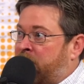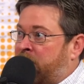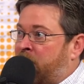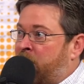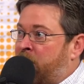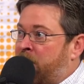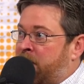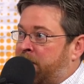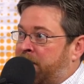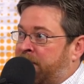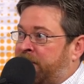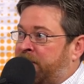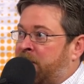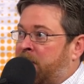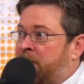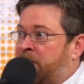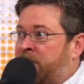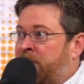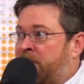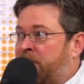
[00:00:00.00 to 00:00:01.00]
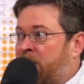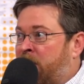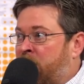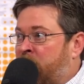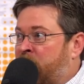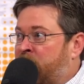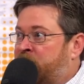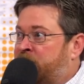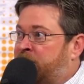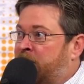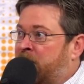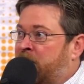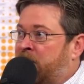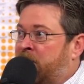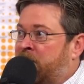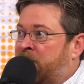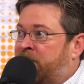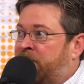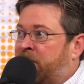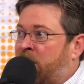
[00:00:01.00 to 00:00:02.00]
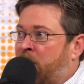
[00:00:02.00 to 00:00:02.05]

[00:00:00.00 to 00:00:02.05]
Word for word: We're going up to Sumter, Orangeburg.